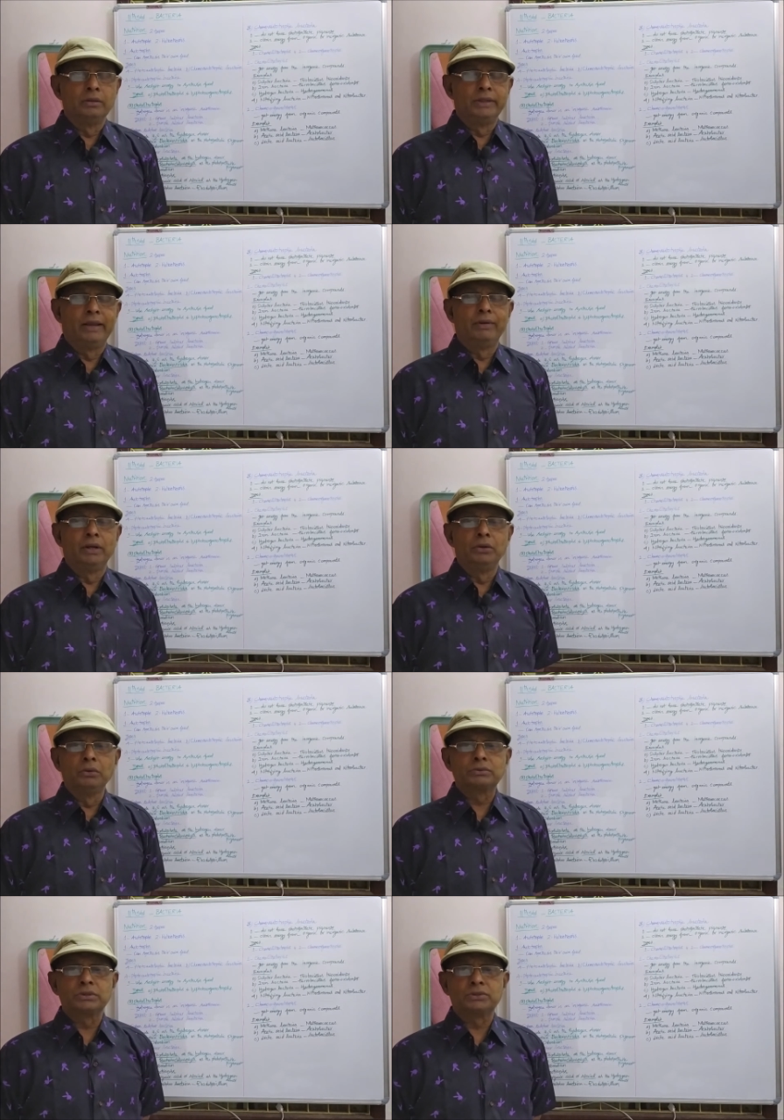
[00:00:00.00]
they will
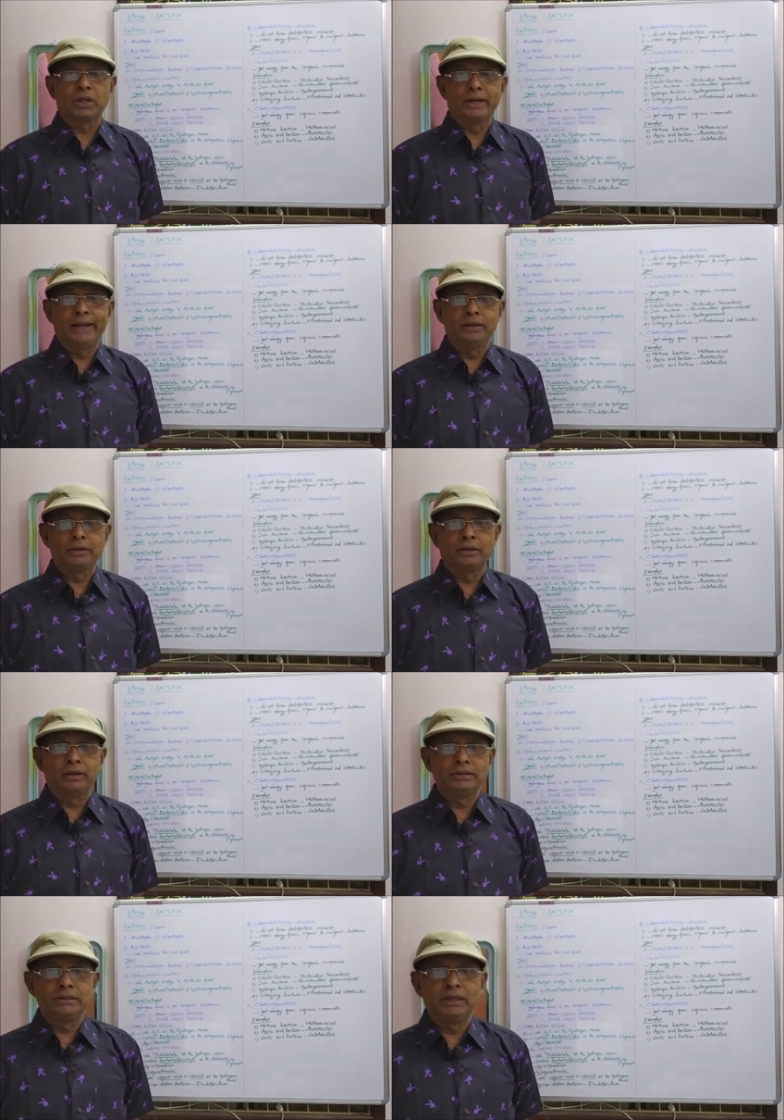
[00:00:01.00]
use sunlight
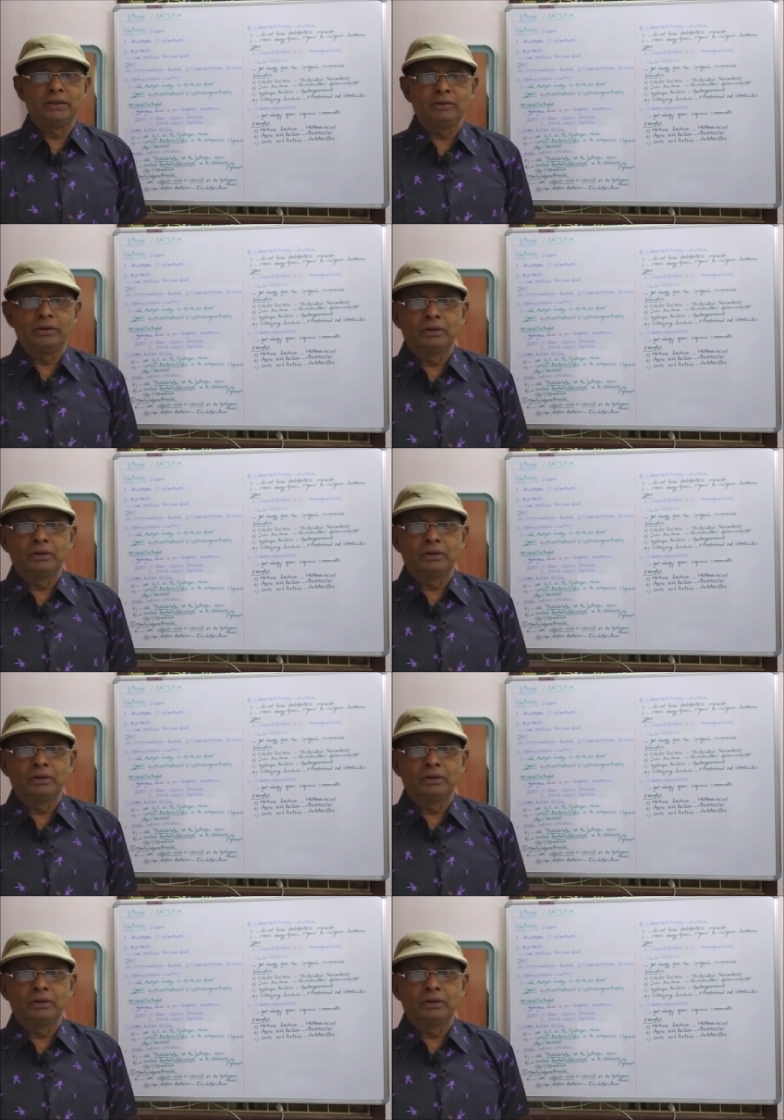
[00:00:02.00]
energy